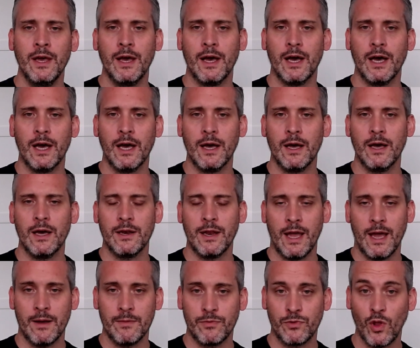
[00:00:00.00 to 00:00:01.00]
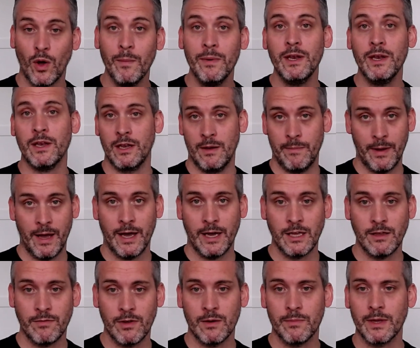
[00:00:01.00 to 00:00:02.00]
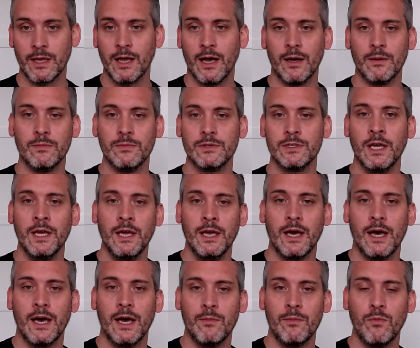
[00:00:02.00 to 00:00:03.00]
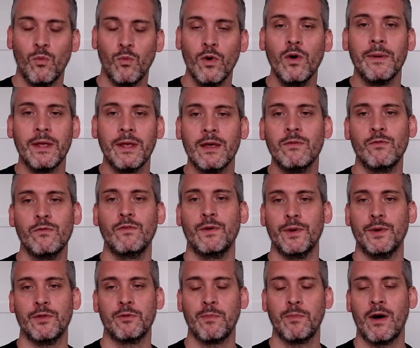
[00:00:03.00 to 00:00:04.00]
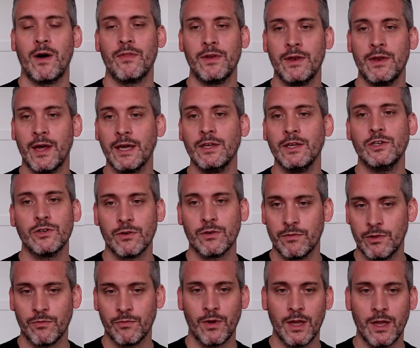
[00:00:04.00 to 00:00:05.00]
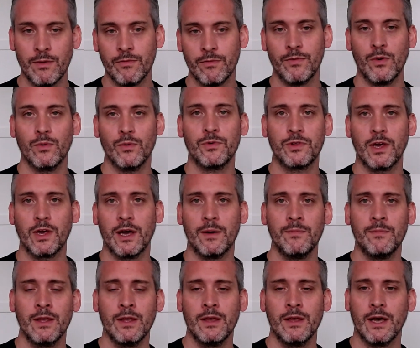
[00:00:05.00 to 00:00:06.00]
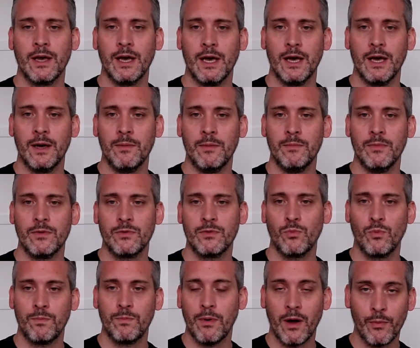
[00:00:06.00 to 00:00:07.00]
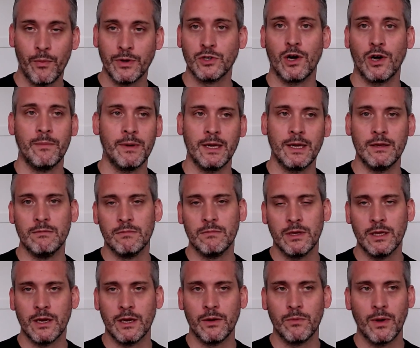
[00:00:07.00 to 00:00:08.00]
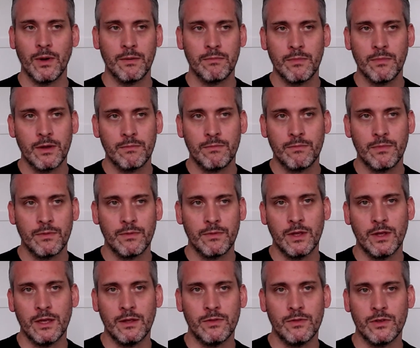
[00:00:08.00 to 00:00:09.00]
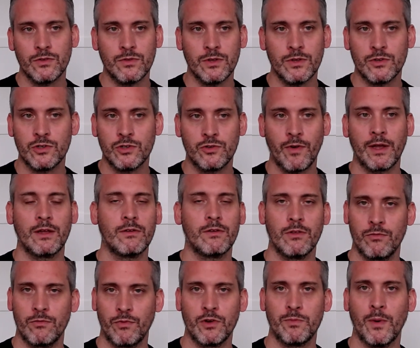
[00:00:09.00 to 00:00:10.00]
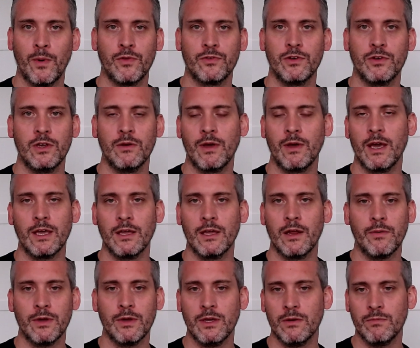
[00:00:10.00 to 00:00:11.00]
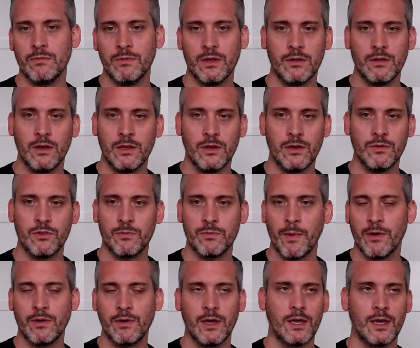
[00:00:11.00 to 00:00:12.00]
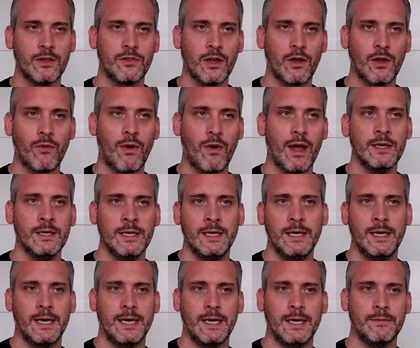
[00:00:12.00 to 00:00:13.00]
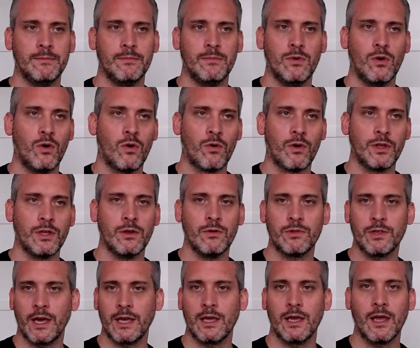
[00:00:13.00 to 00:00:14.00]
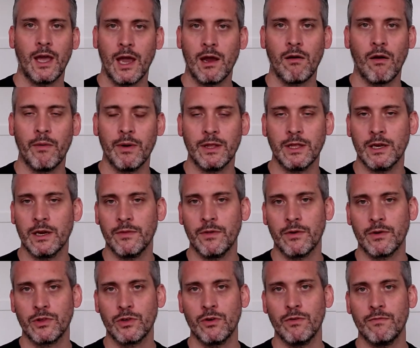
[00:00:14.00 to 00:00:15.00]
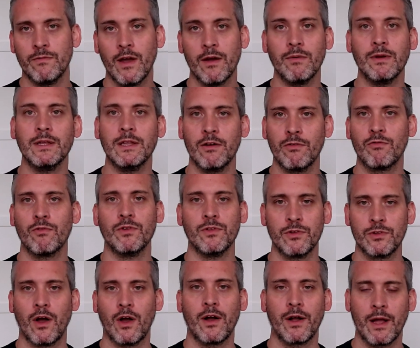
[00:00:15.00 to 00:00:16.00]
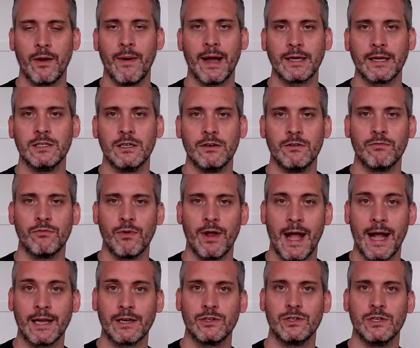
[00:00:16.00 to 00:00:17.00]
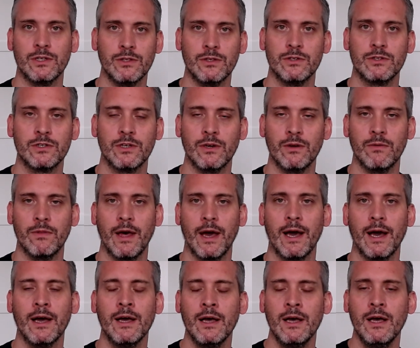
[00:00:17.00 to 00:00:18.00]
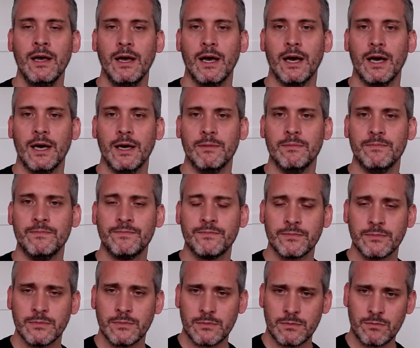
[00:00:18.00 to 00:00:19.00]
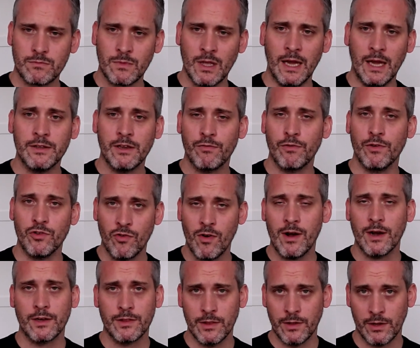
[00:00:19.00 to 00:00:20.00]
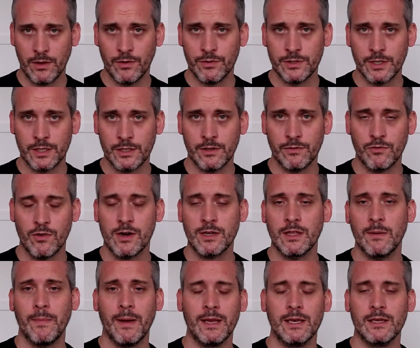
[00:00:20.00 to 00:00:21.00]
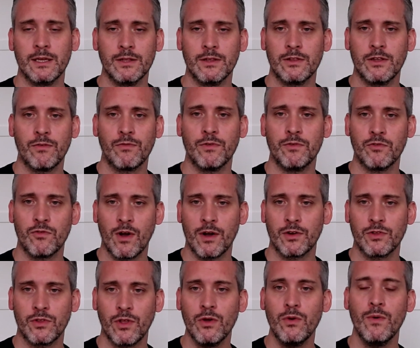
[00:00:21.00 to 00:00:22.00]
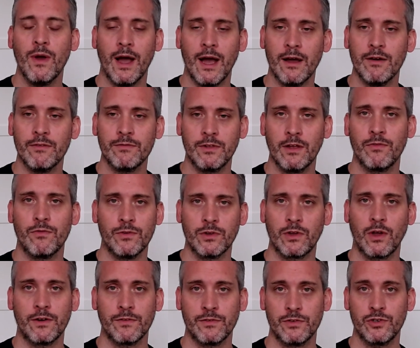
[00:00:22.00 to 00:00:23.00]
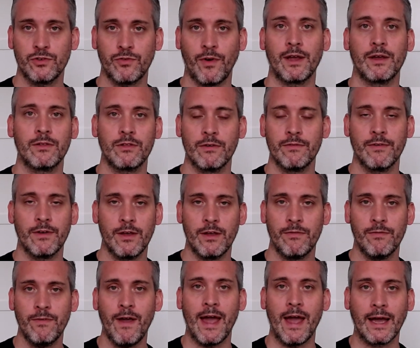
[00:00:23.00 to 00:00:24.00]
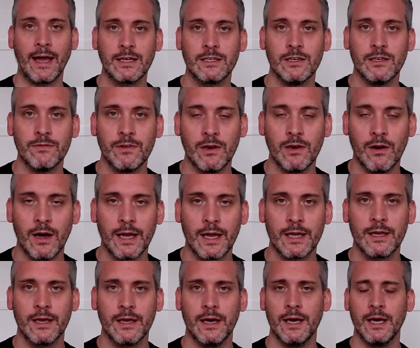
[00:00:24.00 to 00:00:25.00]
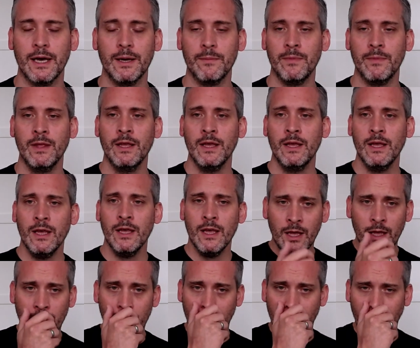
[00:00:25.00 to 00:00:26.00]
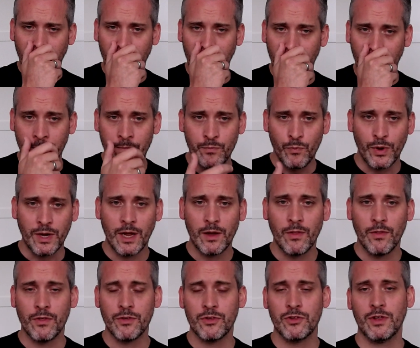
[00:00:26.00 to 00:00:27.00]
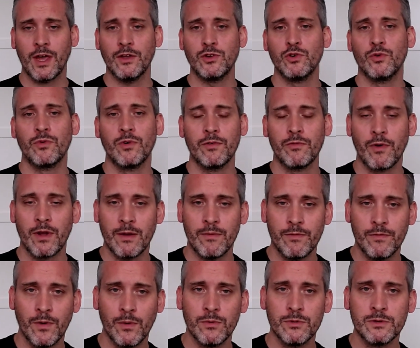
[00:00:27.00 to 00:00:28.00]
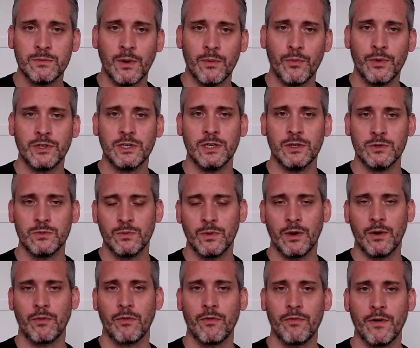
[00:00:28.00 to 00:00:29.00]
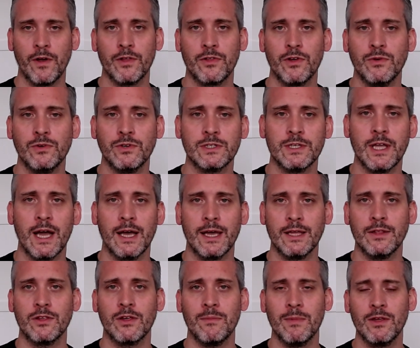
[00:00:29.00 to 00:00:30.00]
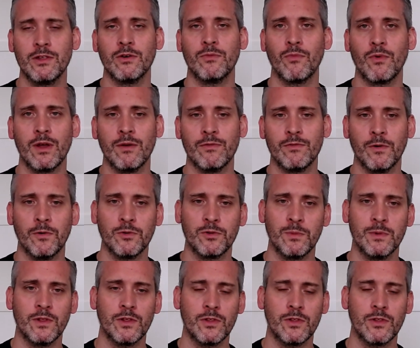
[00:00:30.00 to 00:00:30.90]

and how dominant a behaviour becomes, will be influenced by the nature of the reinforcer, by which I mean, the strength of the response that you get. Are you smoking a cigarette, or are you taking heroin? There are two very different psychoactive reactions to that. And different drugs, in the context of drug dependence, different drugs do have different kind of strengths of effect, if you like. We know that the schedule of reinforcement, which is what I referred to just now, intermittent reinforcement, the